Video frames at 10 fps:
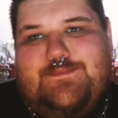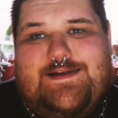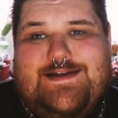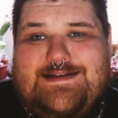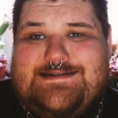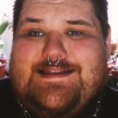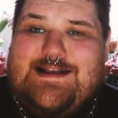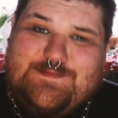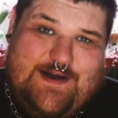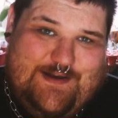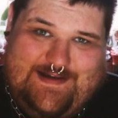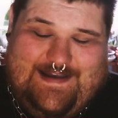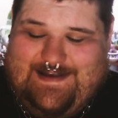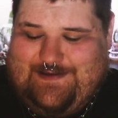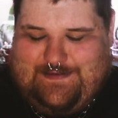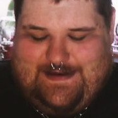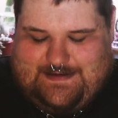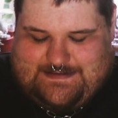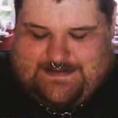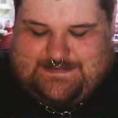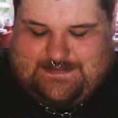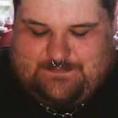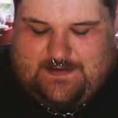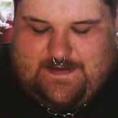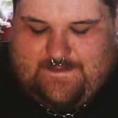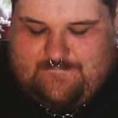because that's why you're here. You're here to see some